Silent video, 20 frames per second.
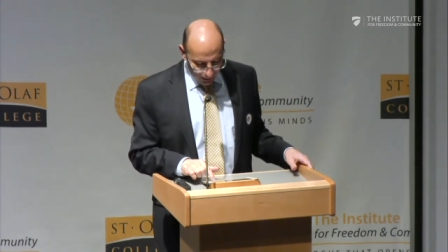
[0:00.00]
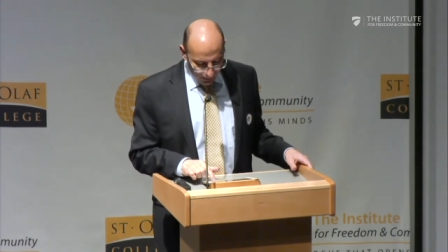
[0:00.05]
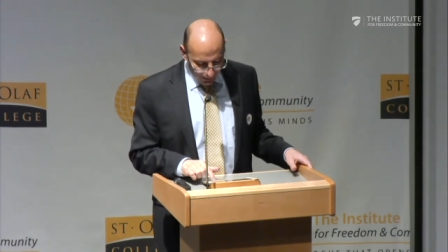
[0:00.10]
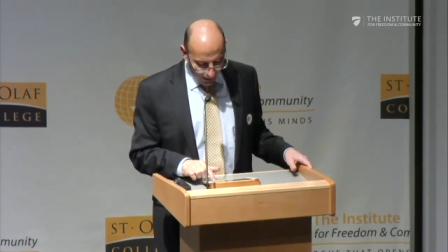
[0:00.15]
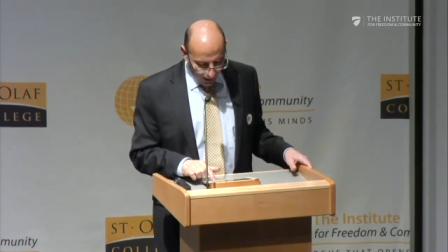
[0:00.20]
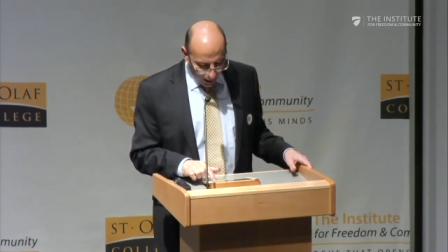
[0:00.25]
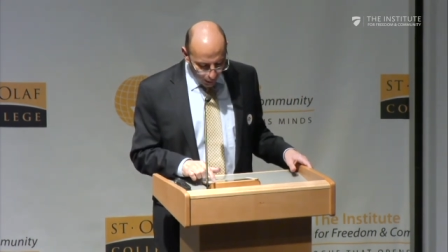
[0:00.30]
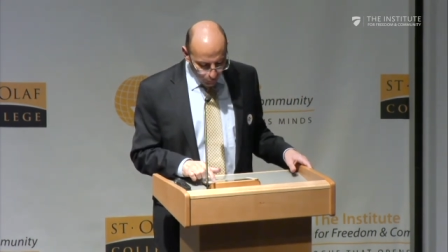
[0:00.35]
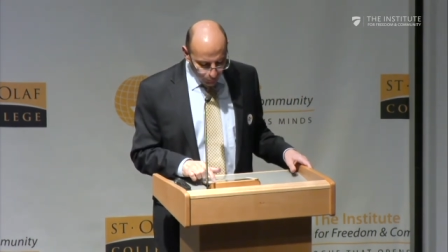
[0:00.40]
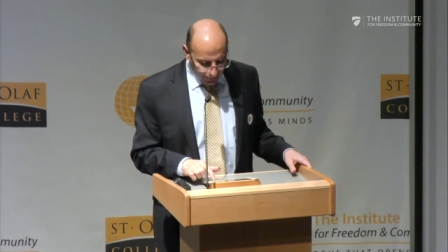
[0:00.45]

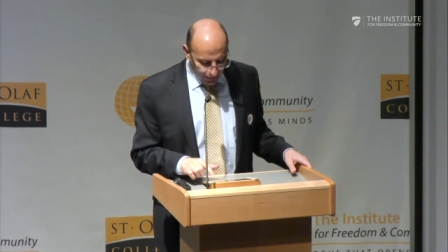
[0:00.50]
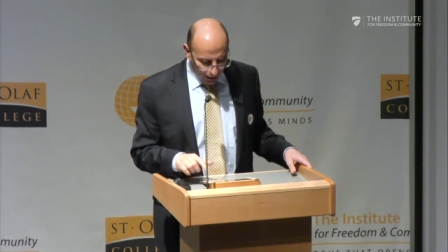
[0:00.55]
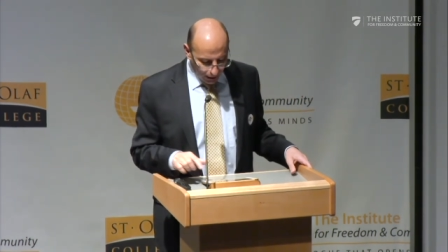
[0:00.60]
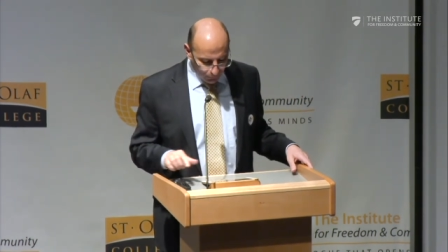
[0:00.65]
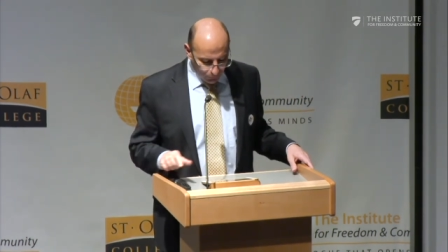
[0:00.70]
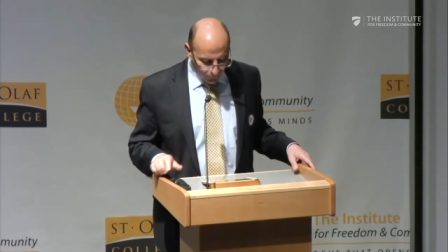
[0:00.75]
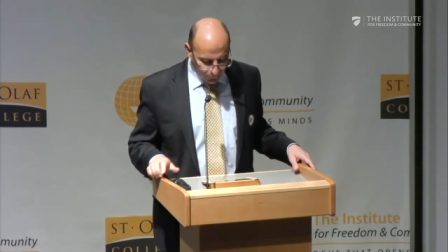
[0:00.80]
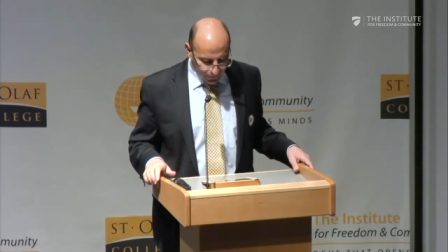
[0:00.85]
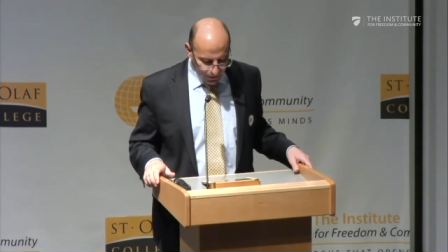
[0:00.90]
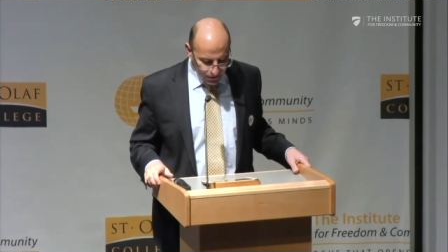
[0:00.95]
The
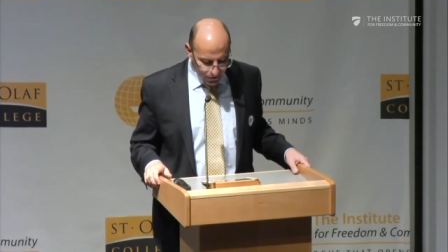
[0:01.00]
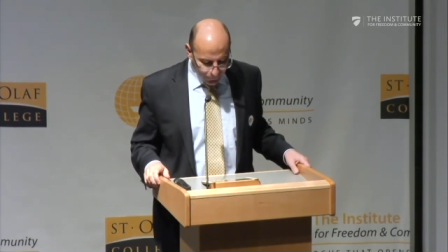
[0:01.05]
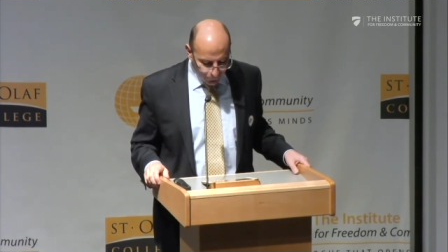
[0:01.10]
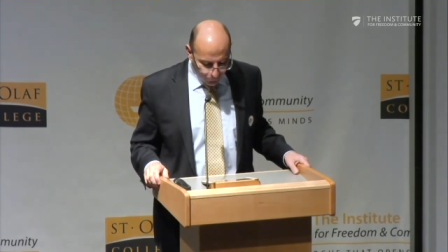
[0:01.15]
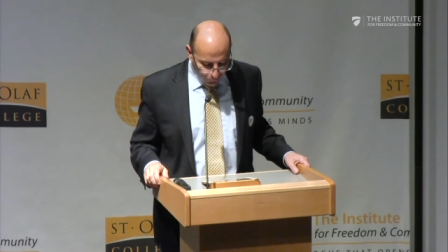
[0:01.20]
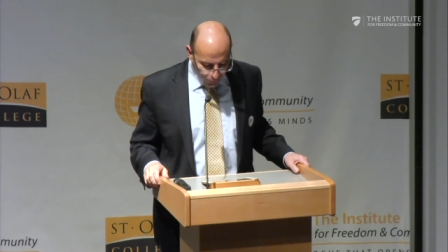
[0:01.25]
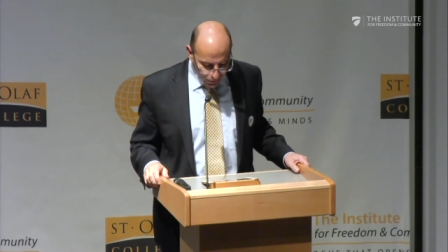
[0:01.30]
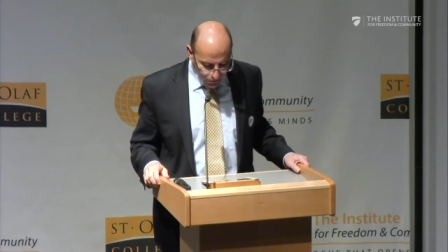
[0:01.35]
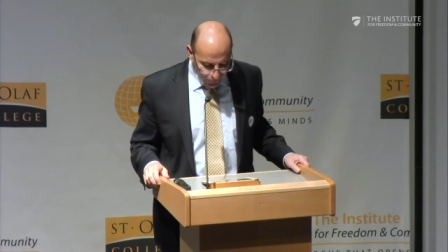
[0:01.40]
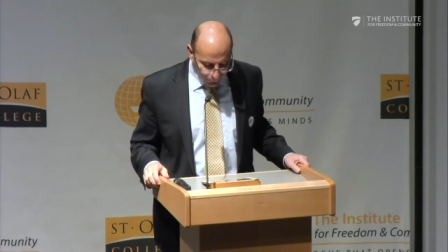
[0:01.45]
outcome of this
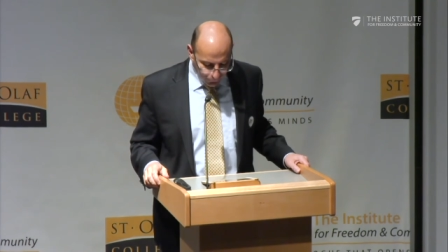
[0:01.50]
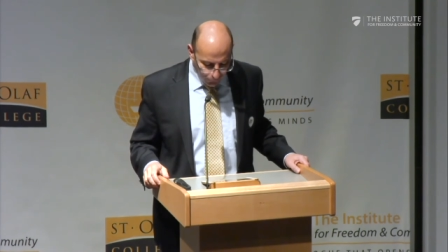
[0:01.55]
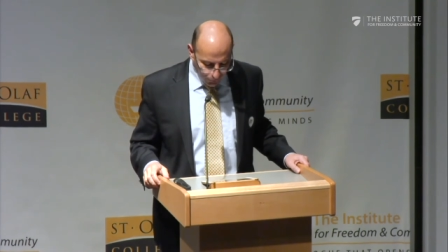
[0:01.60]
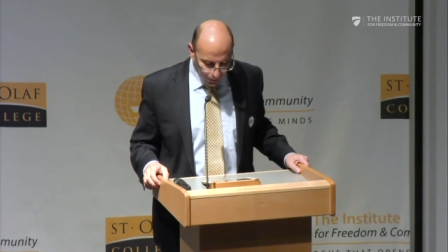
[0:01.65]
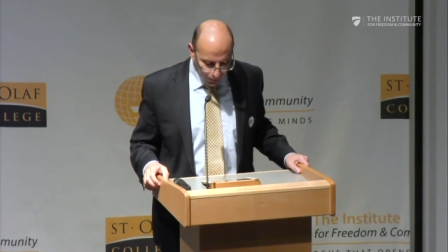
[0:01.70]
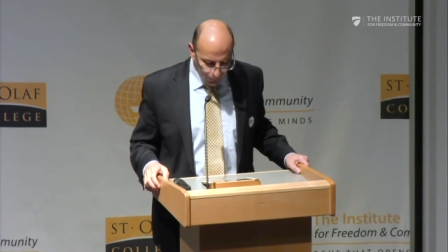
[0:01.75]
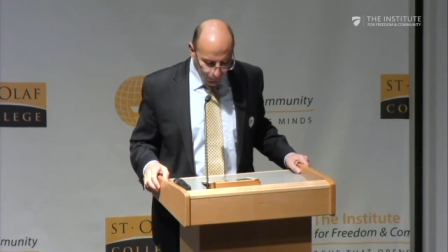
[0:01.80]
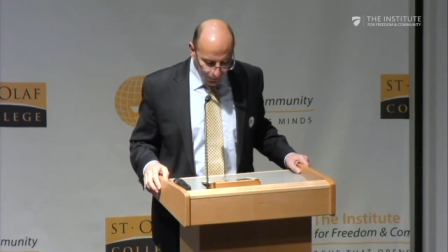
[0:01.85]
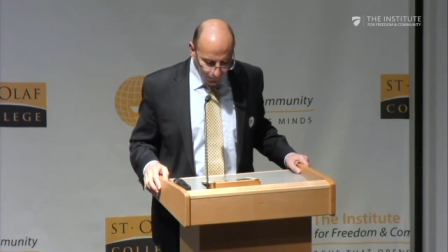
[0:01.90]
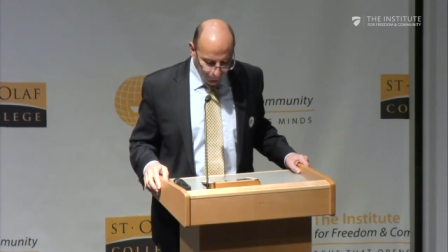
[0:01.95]

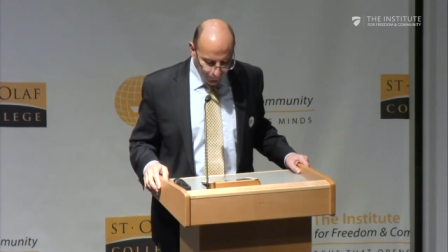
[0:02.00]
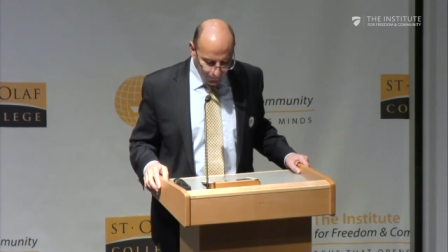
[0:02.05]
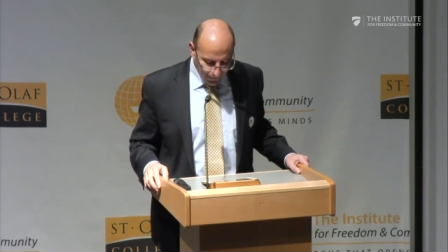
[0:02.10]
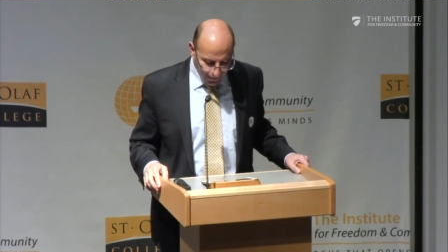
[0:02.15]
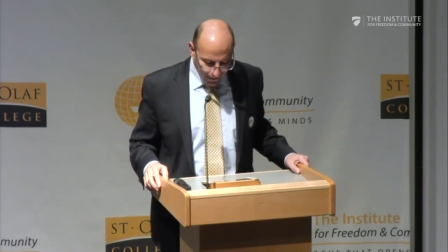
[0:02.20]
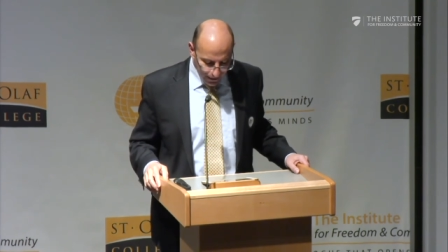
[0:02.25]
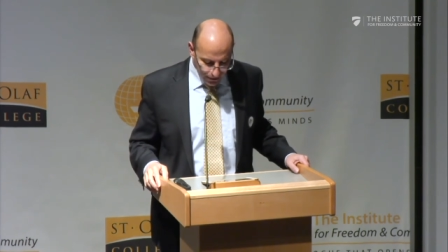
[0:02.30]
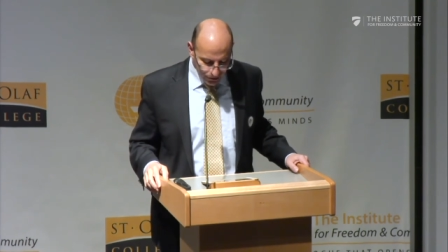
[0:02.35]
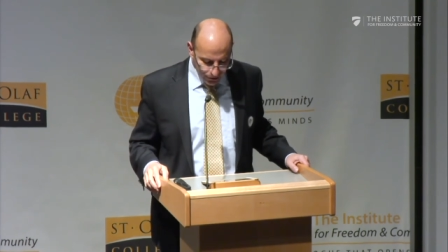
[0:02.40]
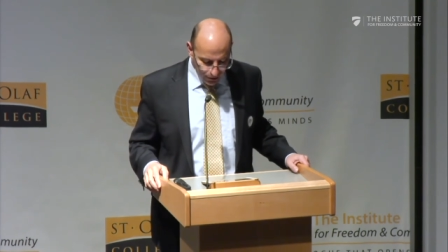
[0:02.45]
forceful
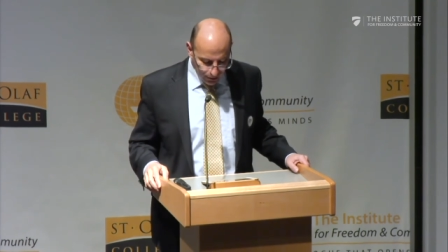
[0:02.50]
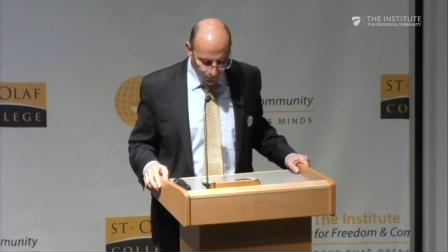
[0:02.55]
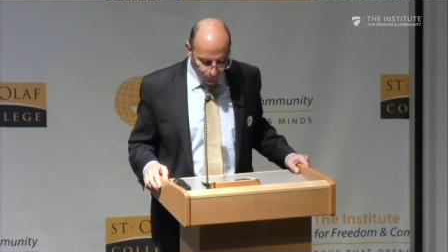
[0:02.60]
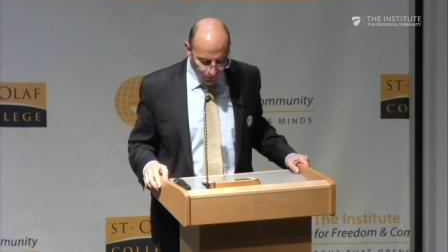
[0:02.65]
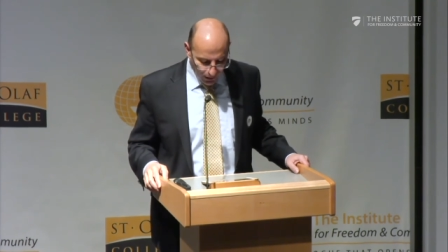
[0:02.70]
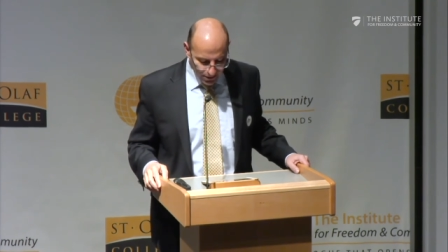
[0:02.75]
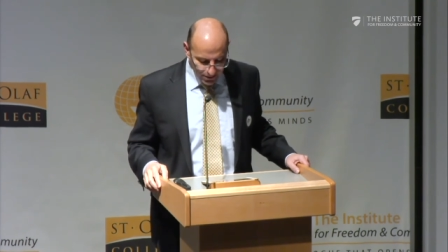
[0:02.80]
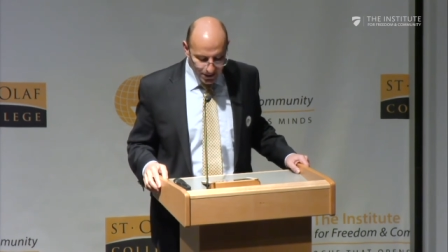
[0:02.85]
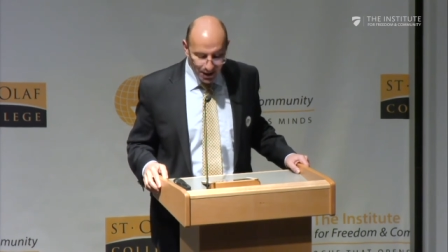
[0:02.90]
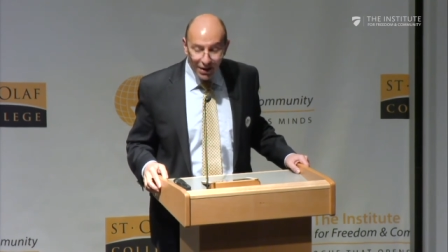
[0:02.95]
unification
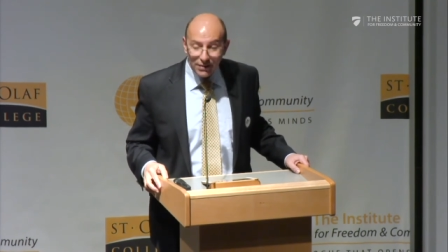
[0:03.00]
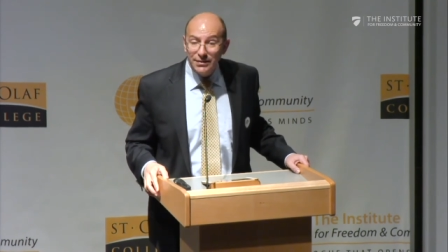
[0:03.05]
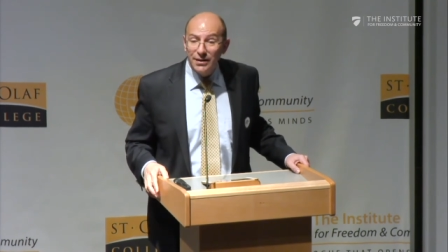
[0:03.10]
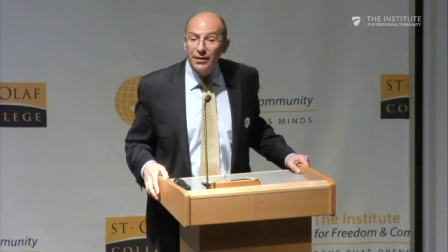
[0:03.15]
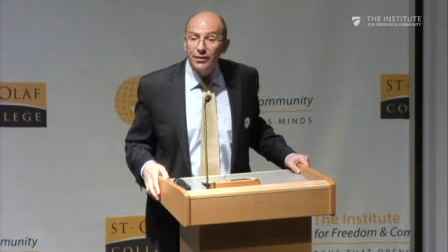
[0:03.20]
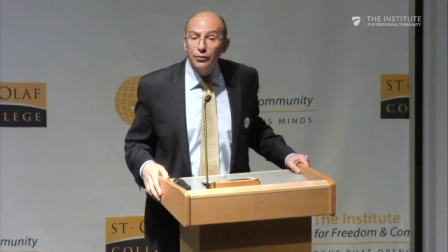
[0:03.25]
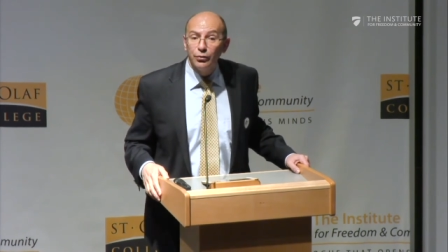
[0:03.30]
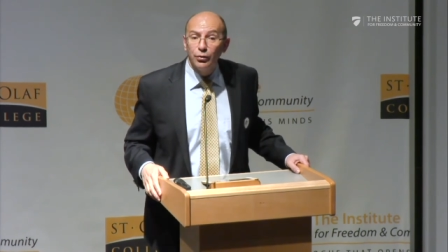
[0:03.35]
was utter